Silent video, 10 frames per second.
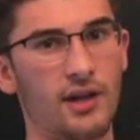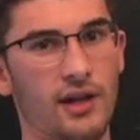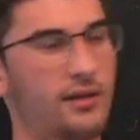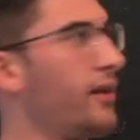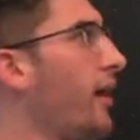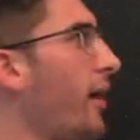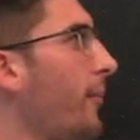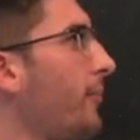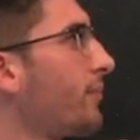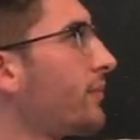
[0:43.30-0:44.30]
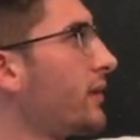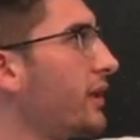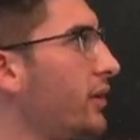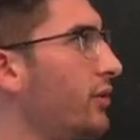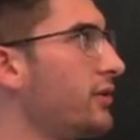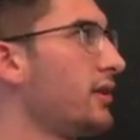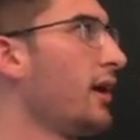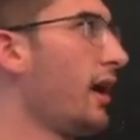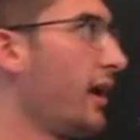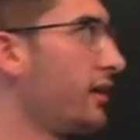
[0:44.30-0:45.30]
a to the m equals
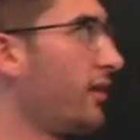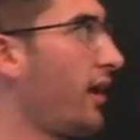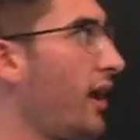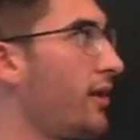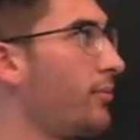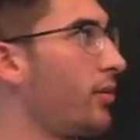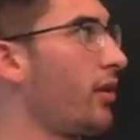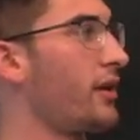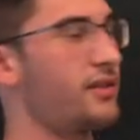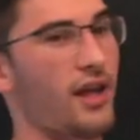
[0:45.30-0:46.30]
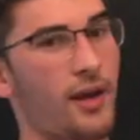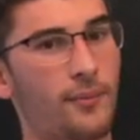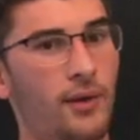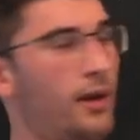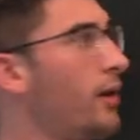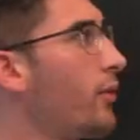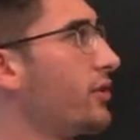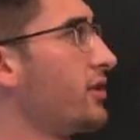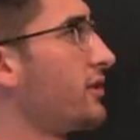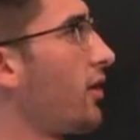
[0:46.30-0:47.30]
a to the n plus m,
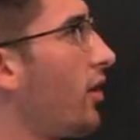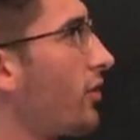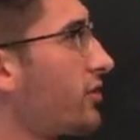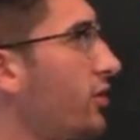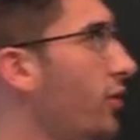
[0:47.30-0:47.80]
which is also